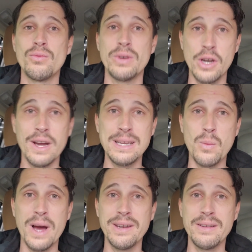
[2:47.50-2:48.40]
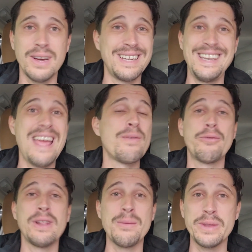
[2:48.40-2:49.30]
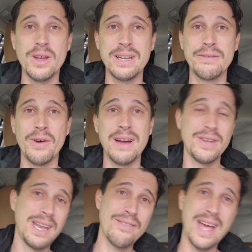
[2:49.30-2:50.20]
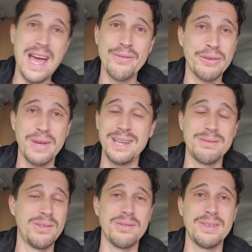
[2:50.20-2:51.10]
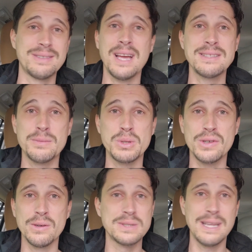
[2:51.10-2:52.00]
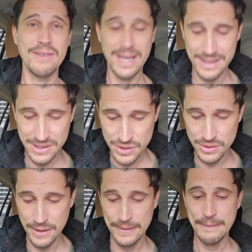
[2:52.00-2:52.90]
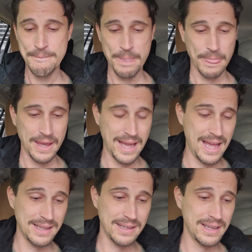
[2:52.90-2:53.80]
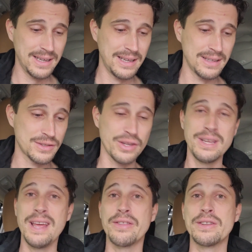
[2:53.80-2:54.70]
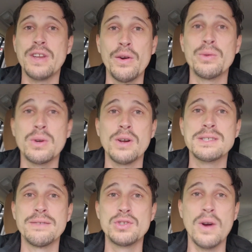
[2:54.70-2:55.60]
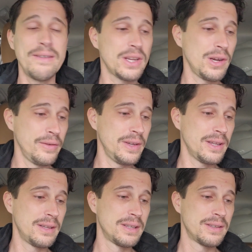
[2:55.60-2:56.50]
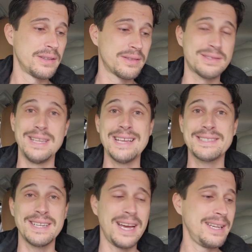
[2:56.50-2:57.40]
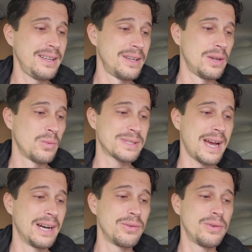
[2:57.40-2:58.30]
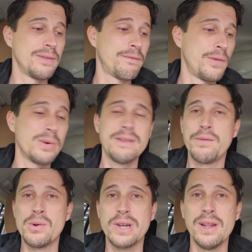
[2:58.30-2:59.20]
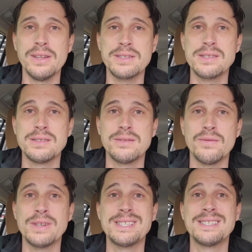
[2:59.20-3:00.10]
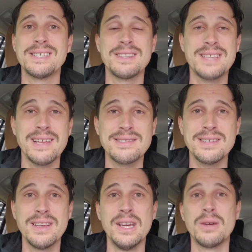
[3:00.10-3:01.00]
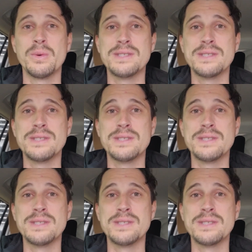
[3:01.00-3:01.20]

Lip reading: 91. I never fill up with 95. I never have. I've had tons of Patrols, never had an issue. And so yeah, the total cost of driving over yesterday was $144 versus in the Tesla was